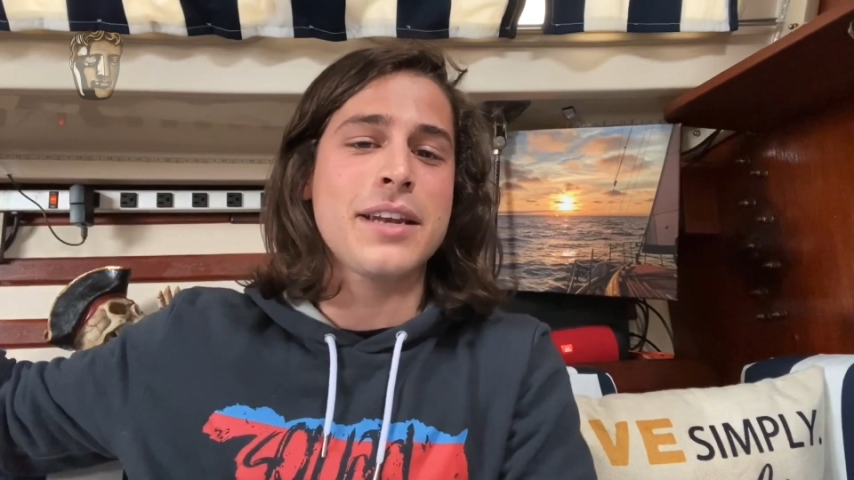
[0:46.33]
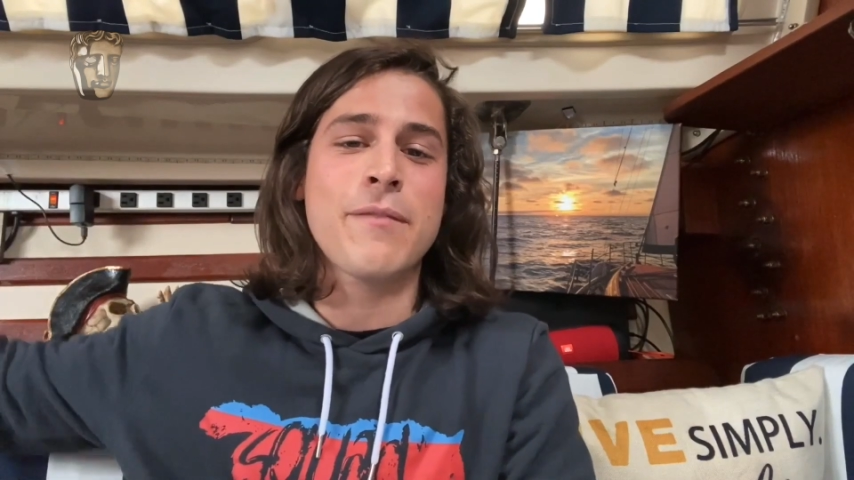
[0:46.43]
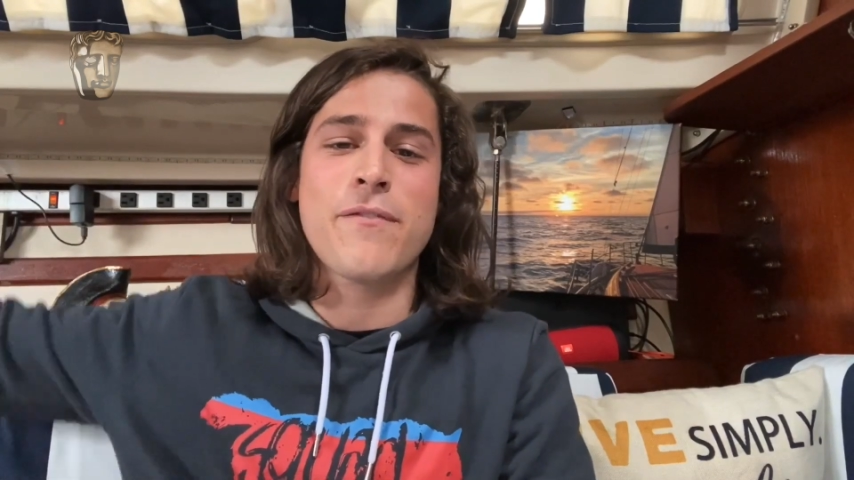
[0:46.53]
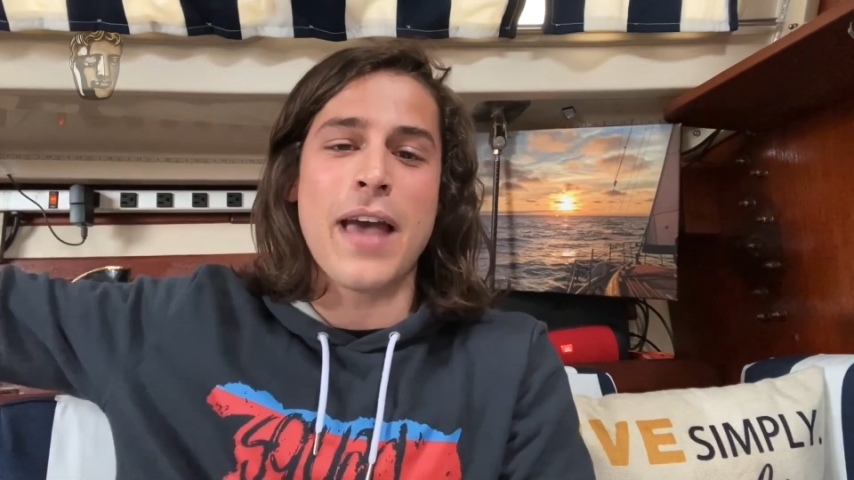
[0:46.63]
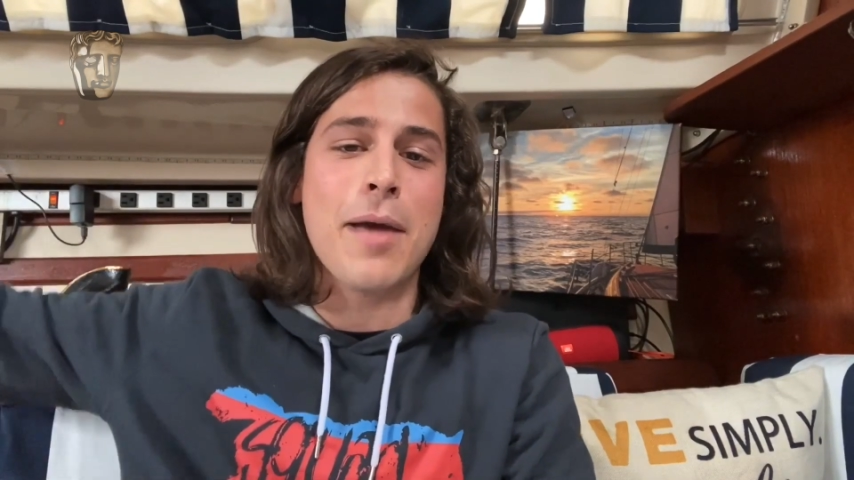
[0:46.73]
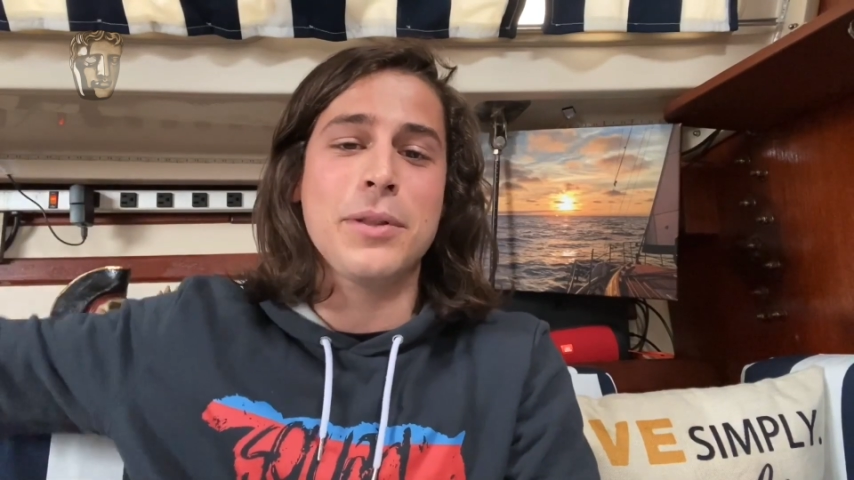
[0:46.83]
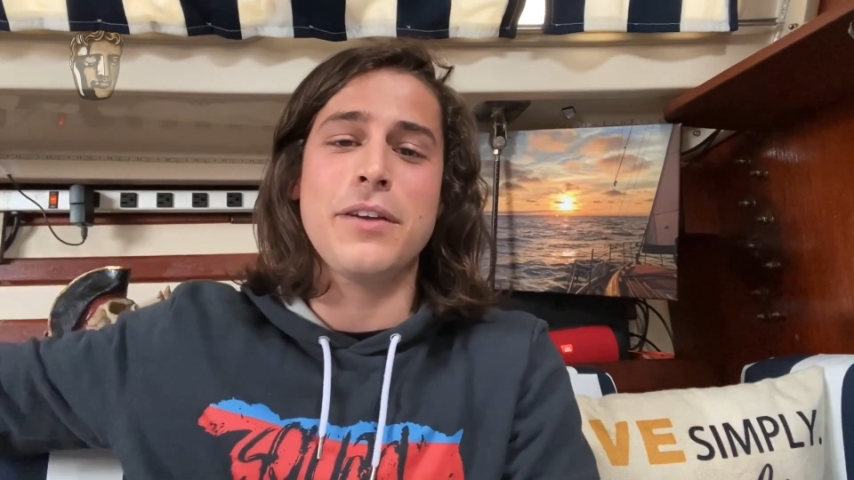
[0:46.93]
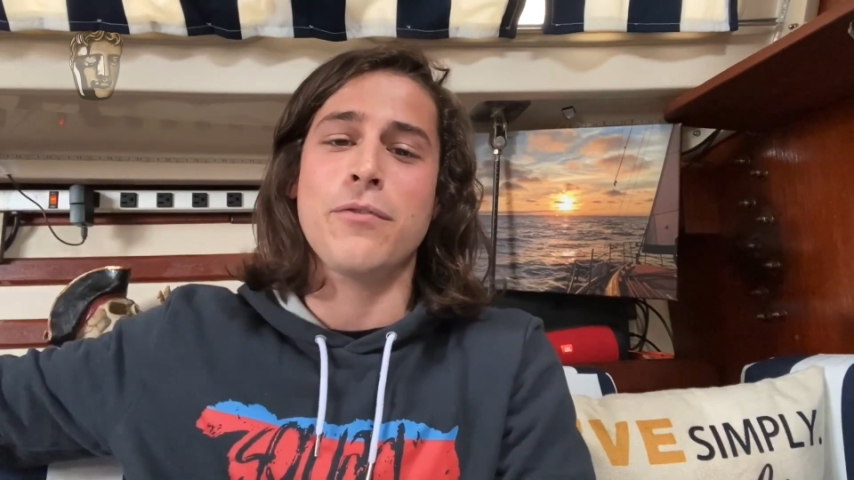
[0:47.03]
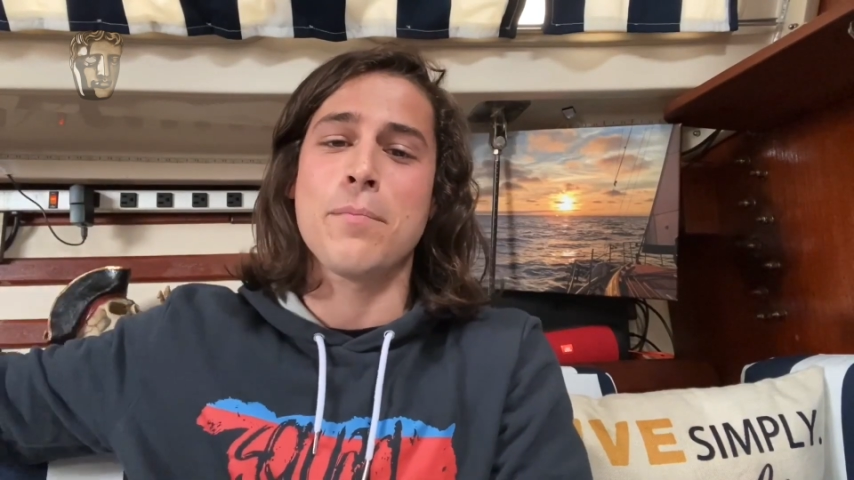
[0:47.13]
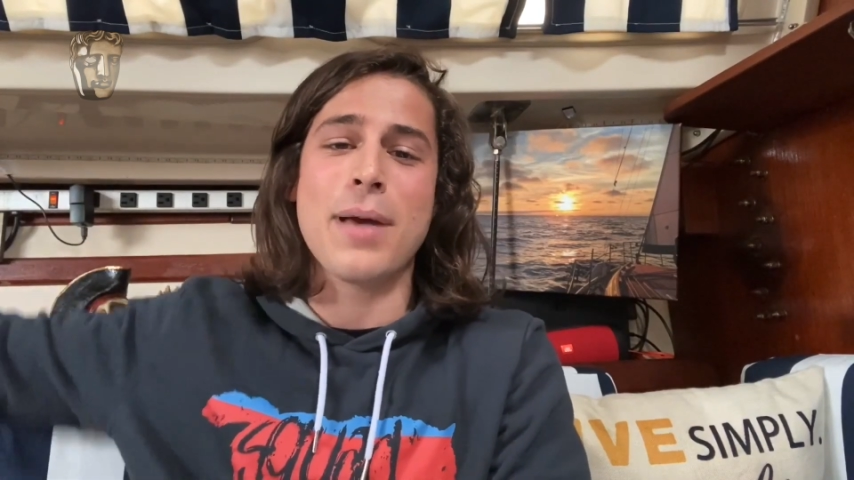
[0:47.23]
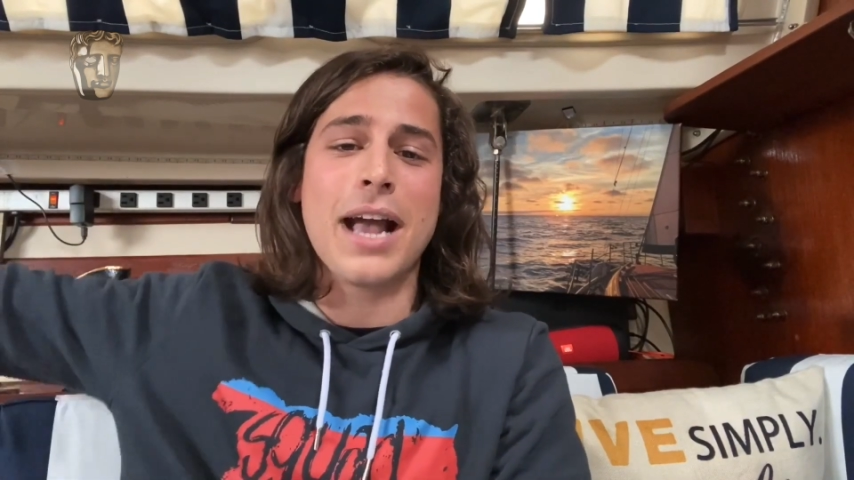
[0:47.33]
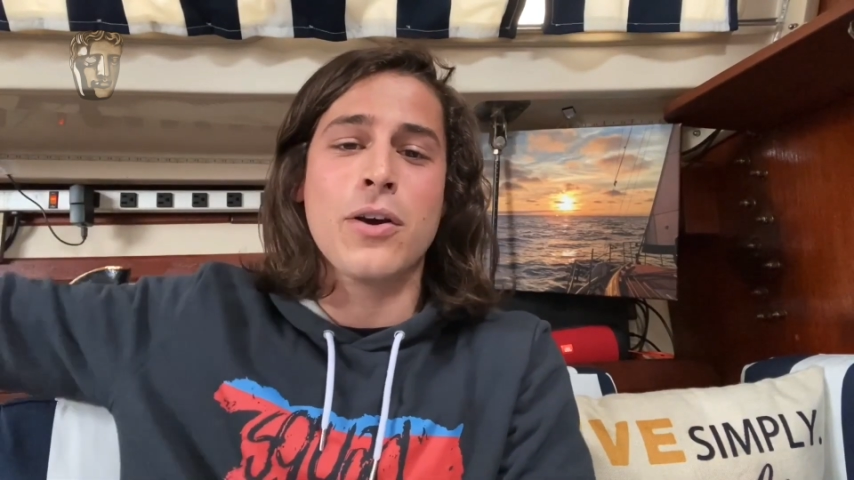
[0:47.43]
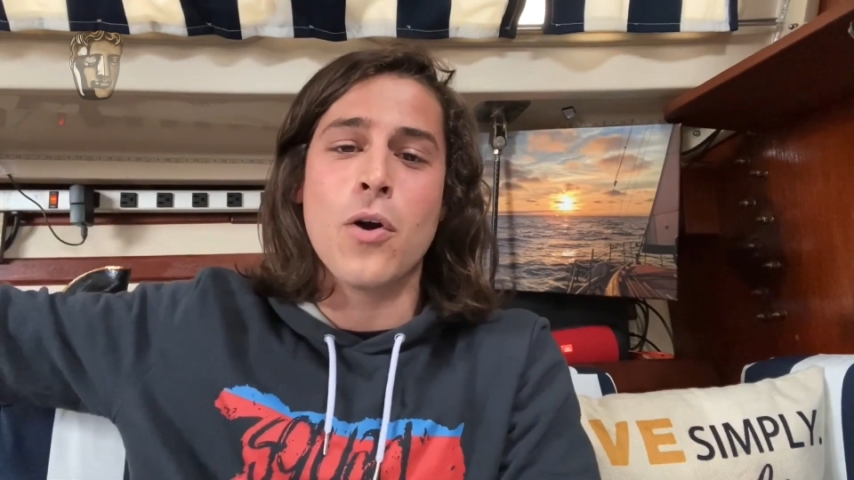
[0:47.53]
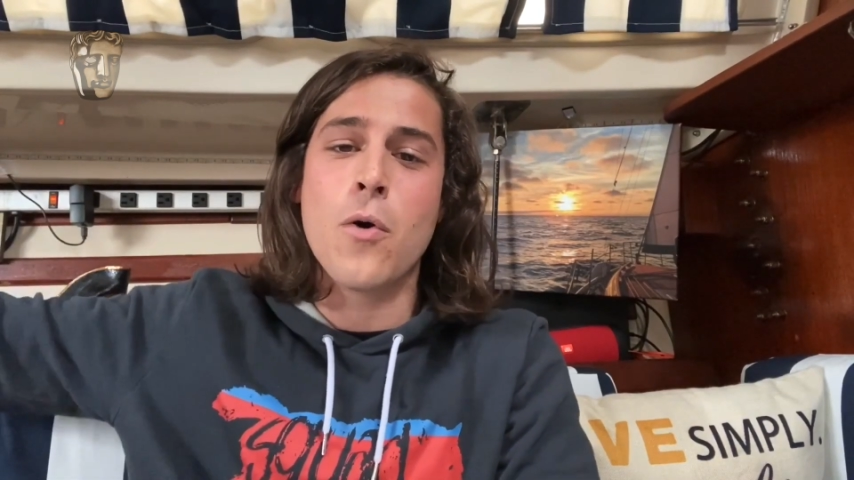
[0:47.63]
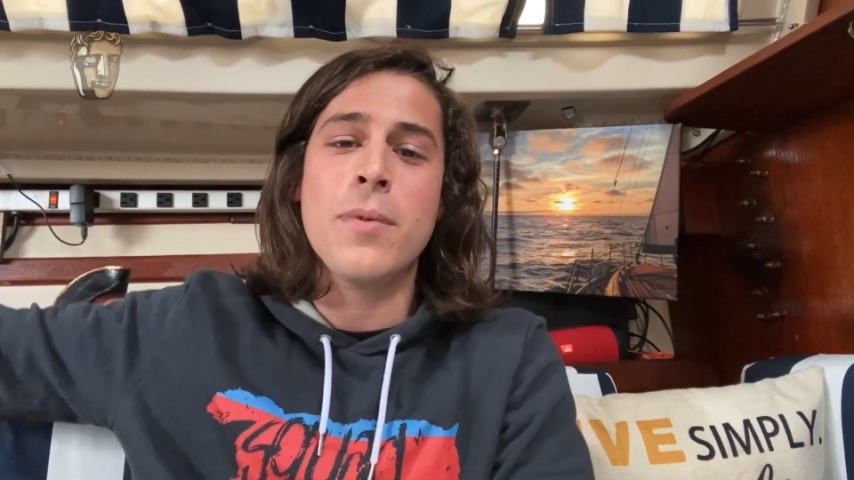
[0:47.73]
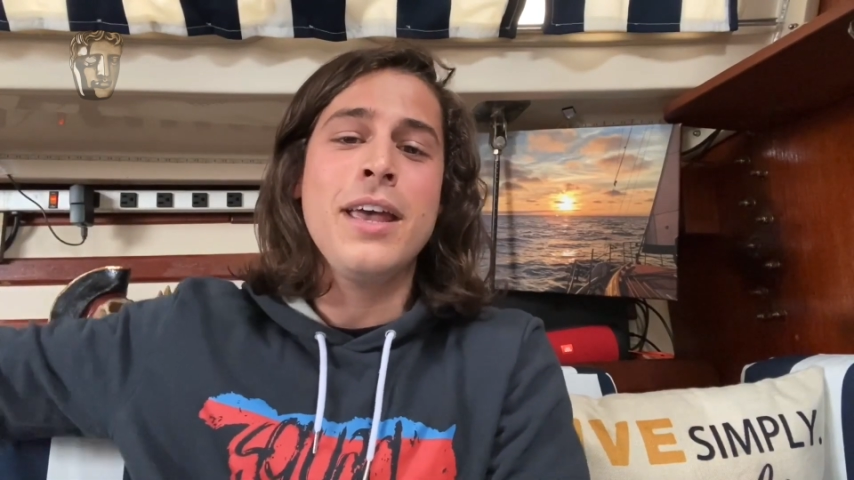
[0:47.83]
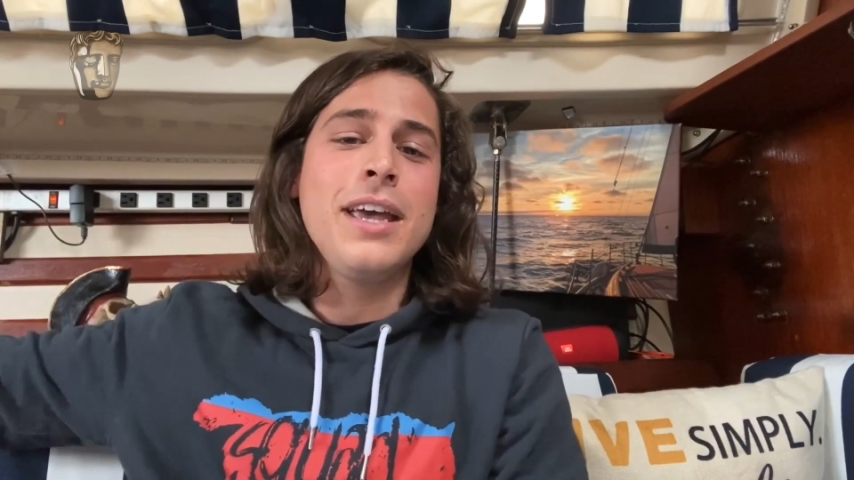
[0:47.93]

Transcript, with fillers: and family from back home